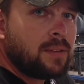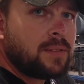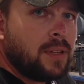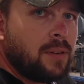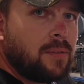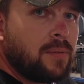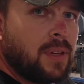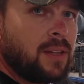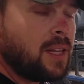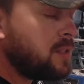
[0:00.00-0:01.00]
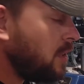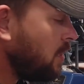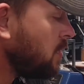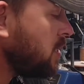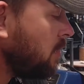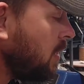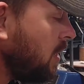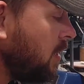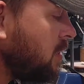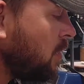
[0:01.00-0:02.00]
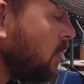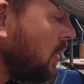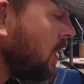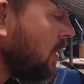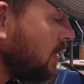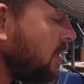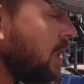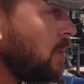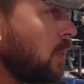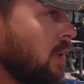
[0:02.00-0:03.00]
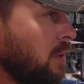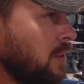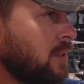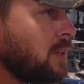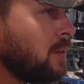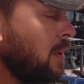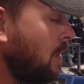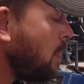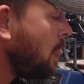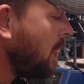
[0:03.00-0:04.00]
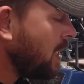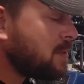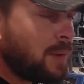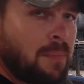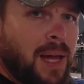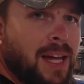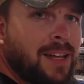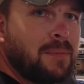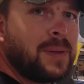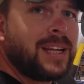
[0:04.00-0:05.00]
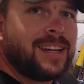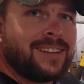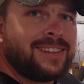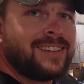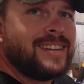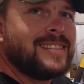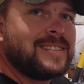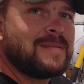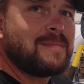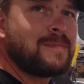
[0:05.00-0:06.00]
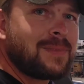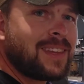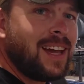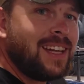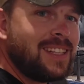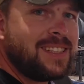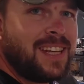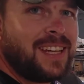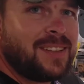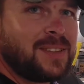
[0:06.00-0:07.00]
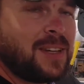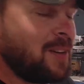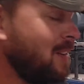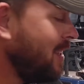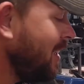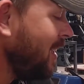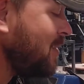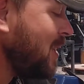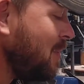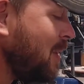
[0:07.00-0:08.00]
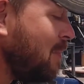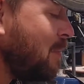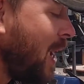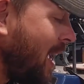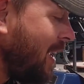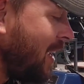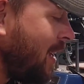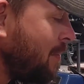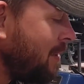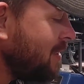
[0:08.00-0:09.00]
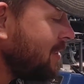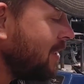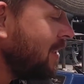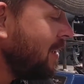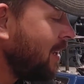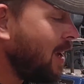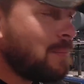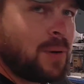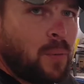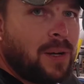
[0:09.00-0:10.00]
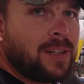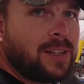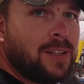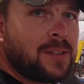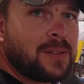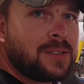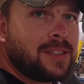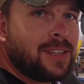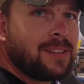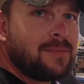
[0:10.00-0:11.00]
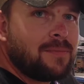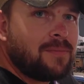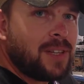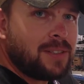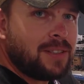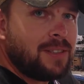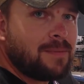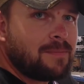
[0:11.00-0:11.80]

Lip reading: So unless you know somebody that's a really good TIG welder. So that's my backup plan, is I can TIG. So if something bad happens, I'm going to weld it closed and fix it.